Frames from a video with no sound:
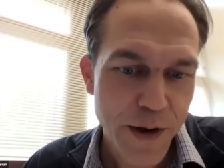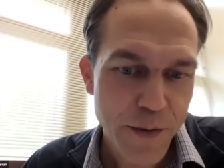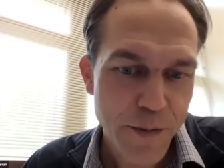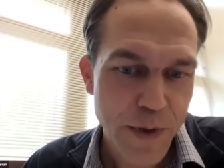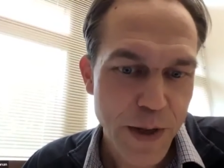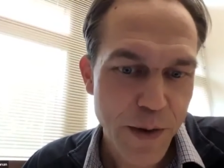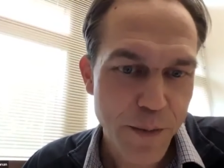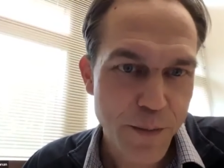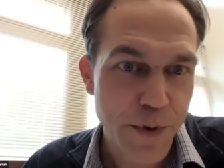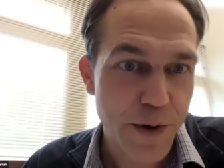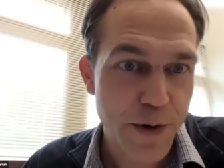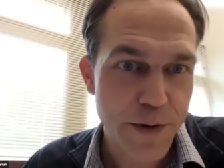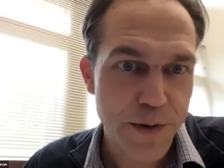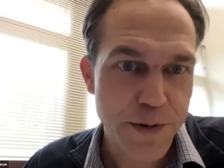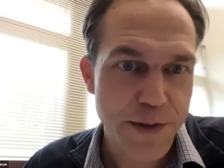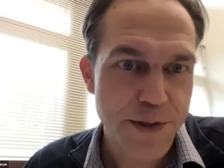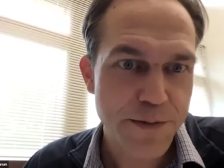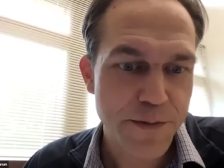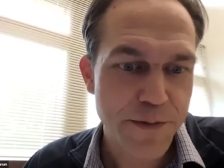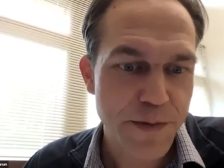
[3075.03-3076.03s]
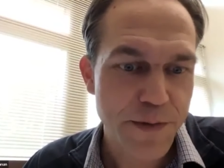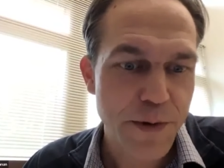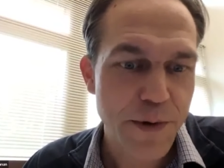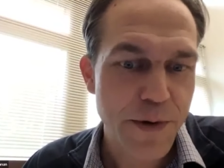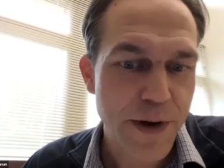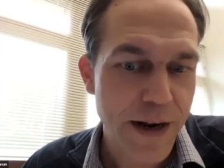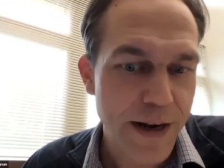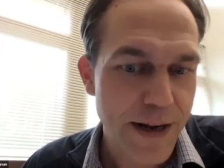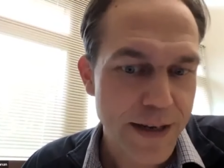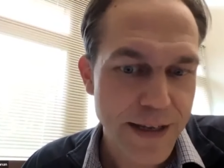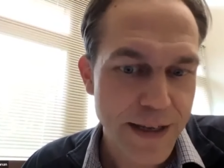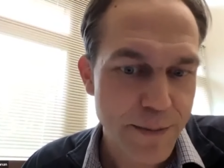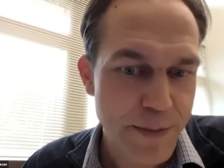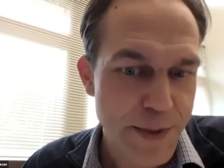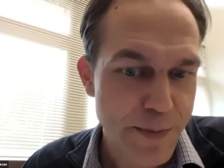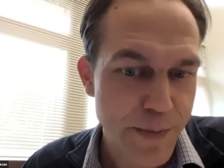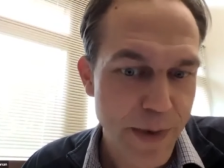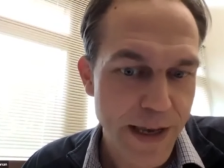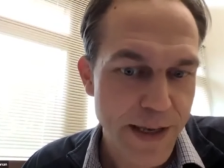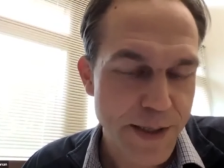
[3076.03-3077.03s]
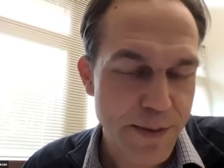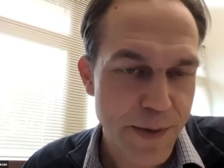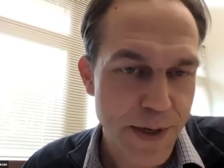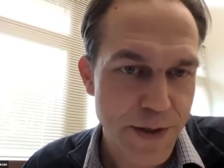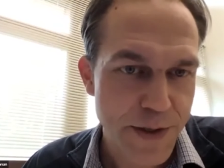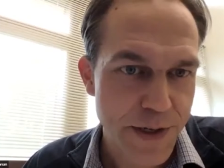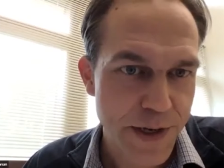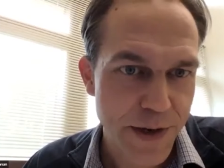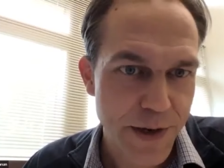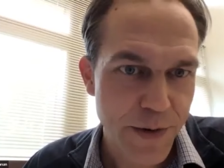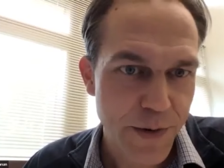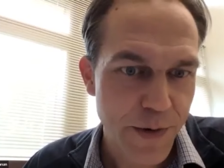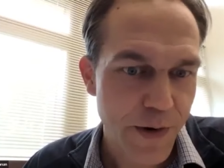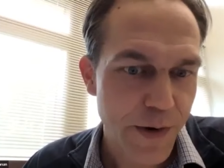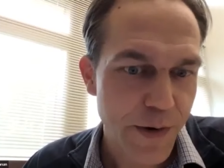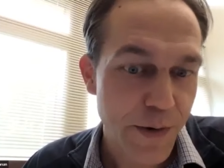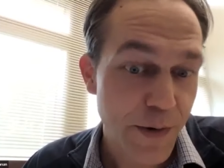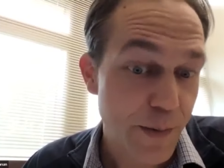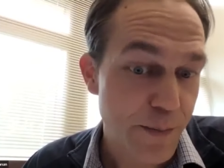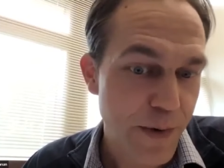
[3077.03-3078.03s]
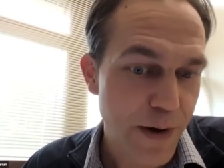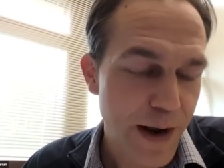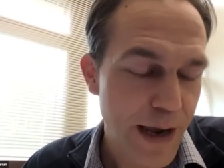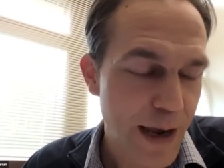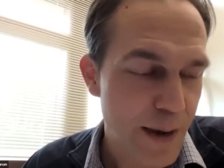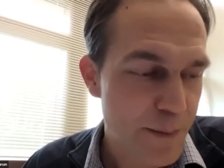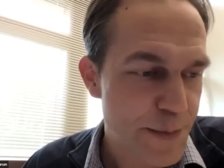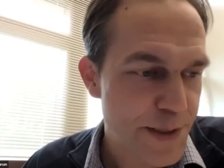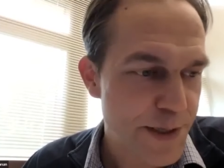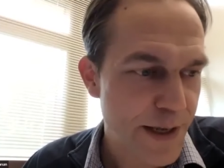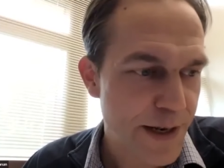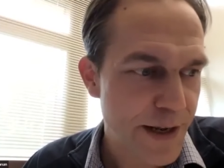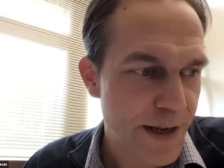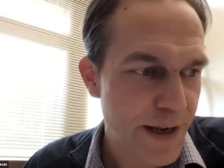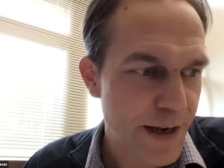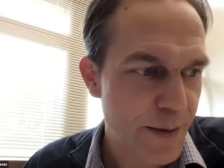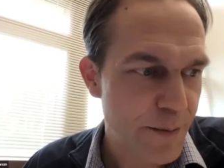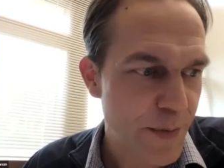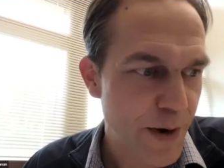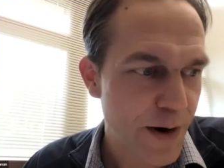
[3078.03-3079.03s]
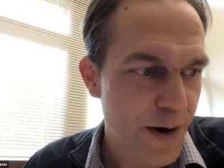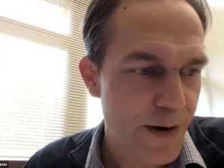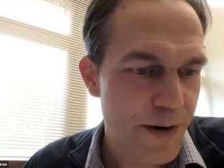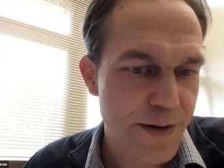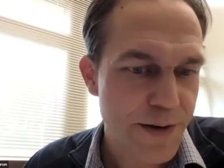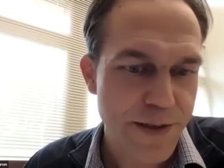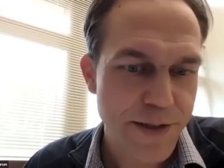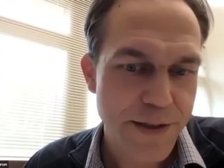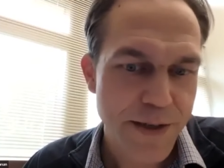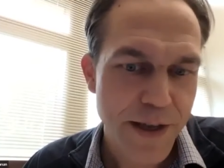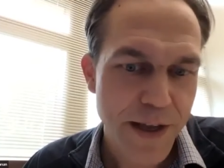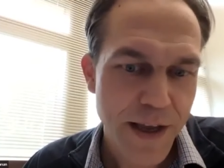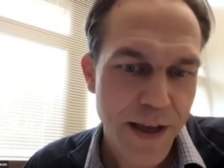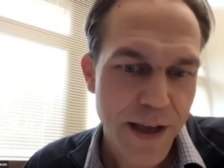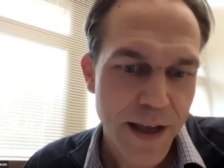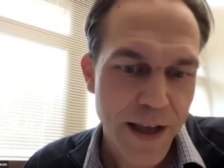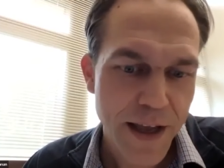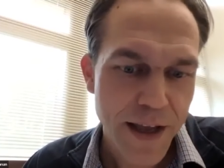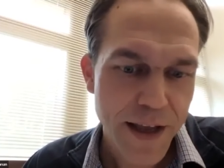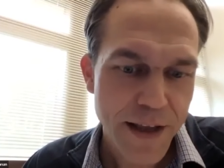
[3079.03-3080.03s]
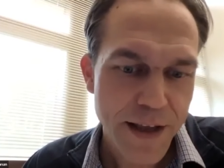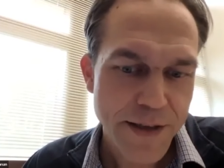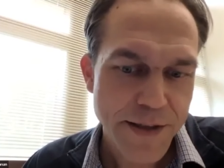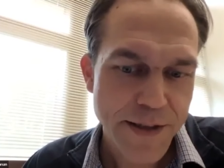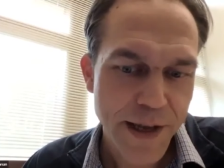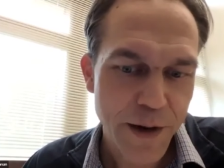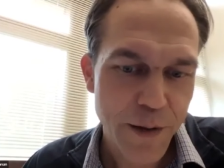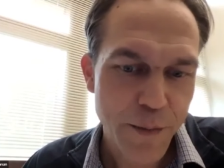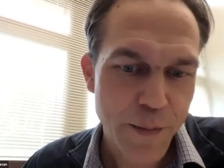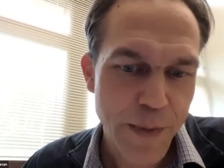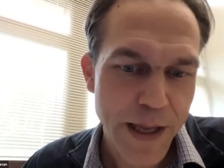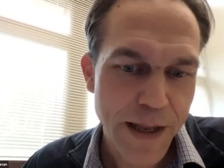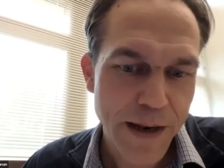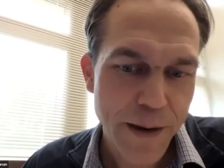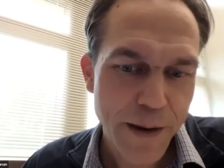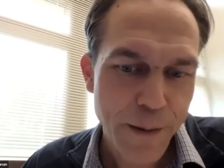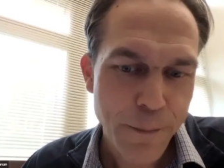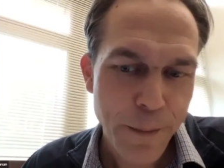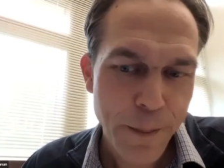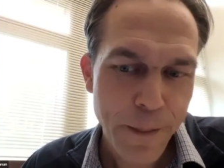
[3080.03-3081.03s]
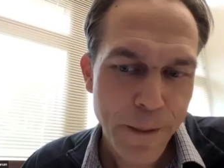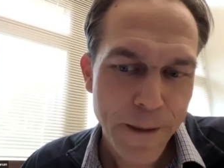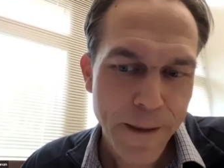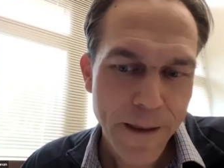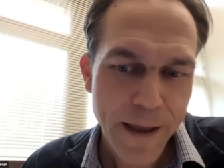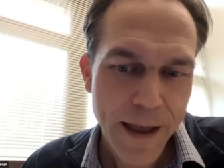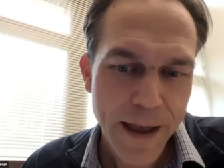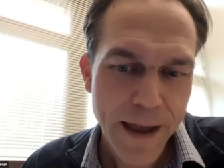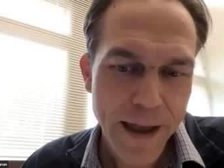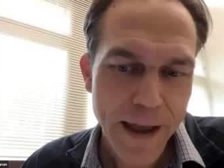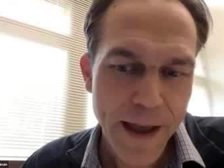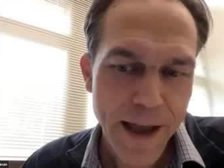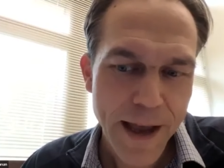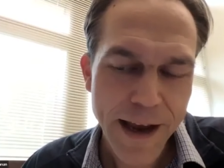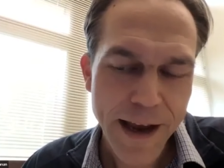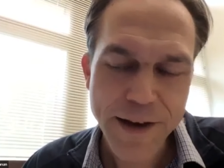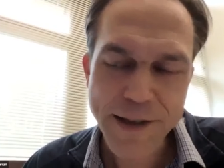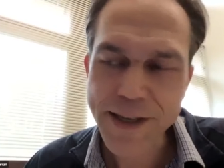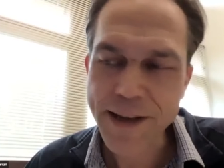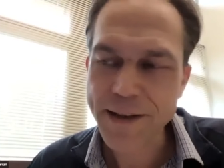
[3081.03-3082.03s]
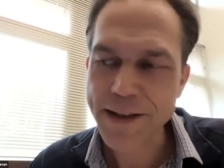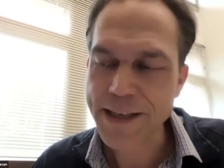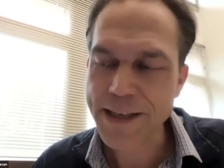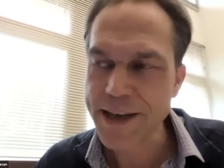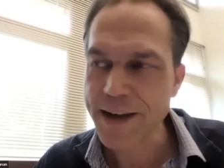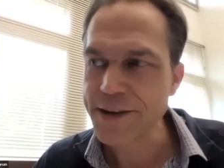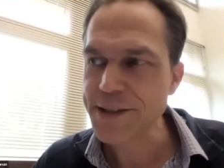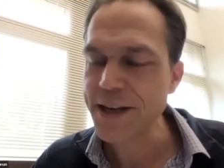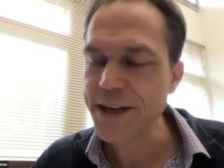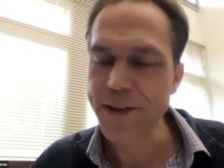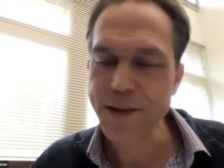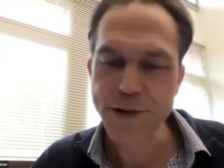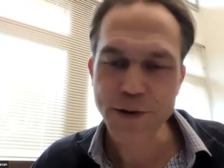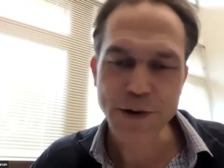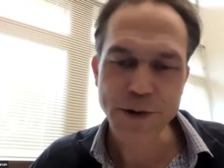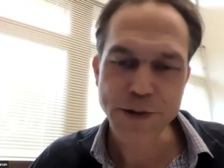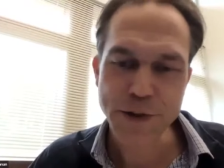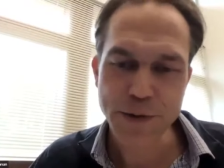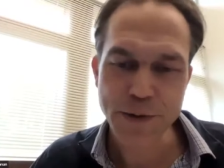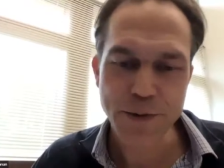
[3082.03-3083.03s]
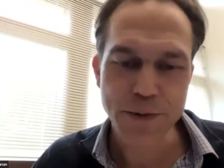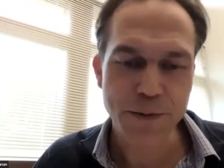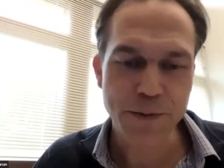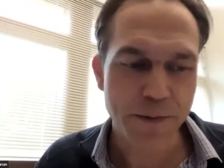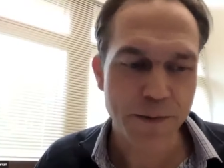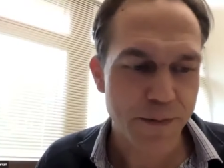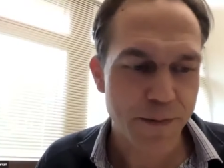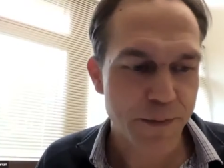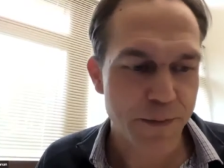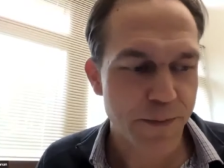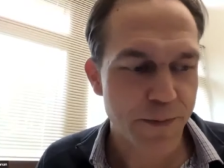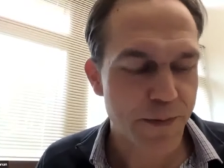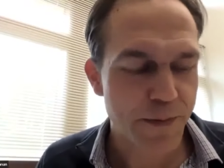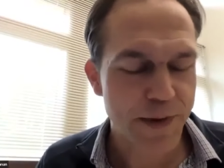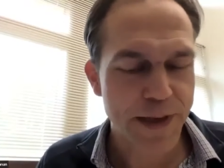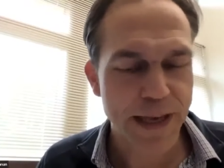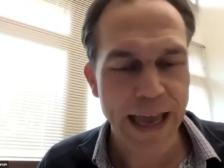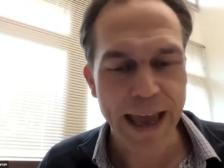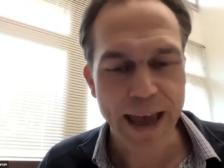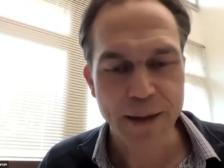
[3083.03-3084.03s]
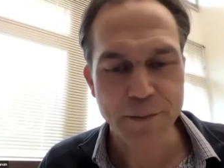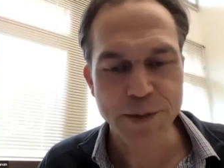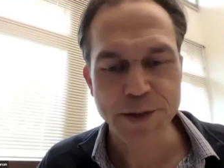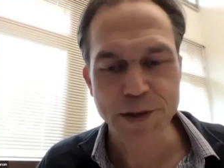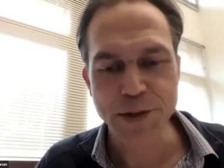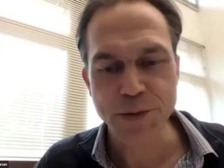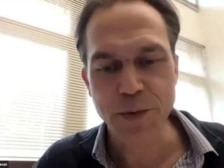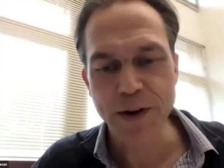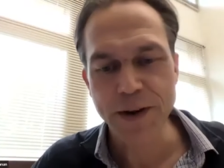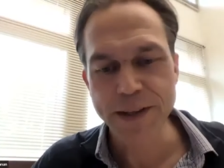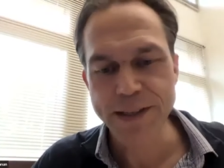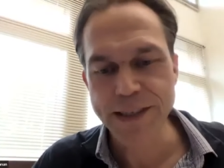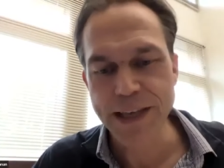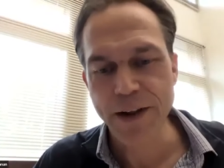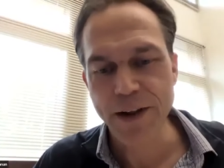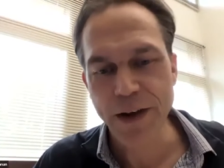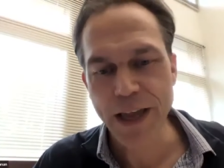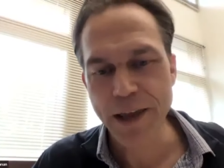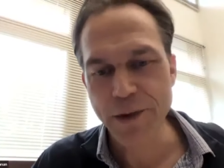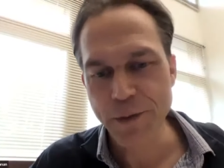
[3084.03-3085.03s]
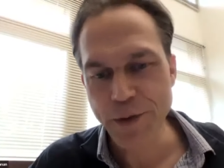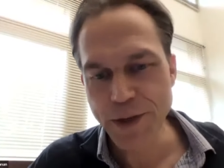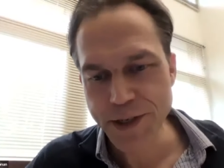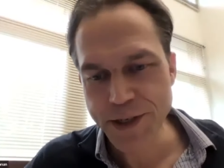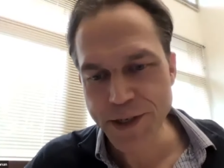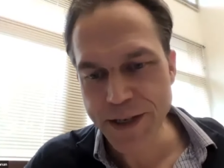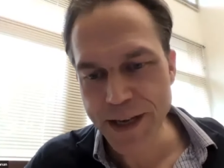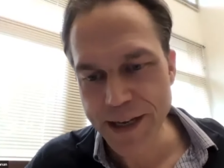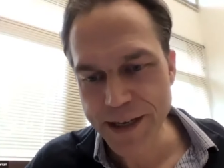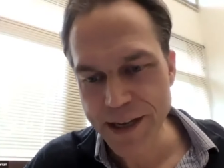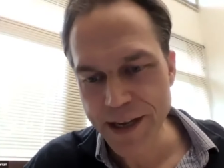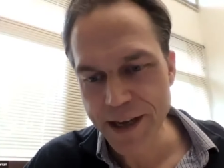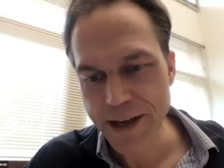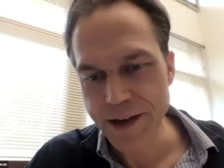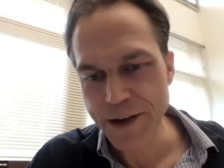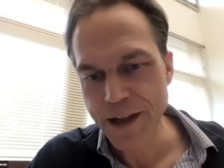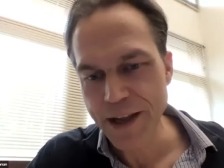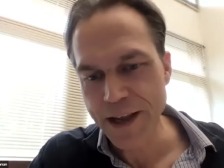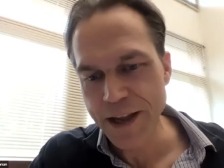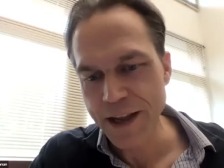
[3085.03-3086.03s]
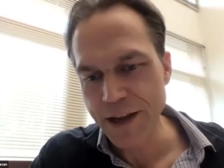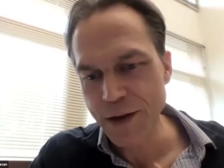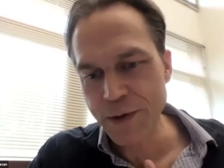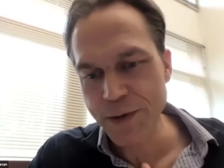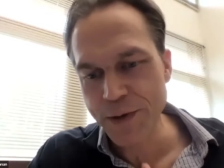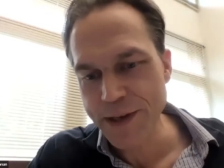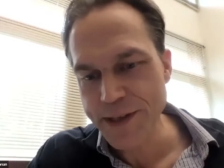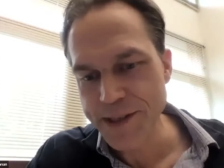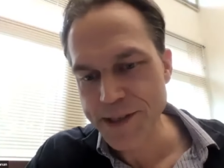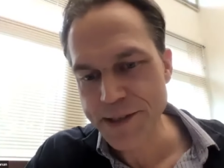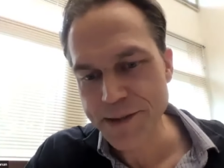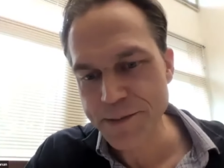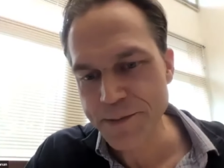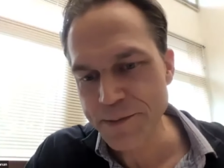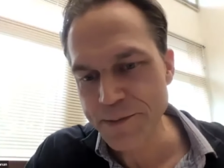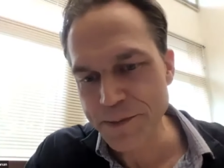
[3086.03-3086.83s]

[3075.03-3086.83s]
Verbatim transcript: you know produce food on a deep space mission or, or perhaps in, in a mars settlement i understand as i understand there's sort of two camps there's one is that okay we just need to increase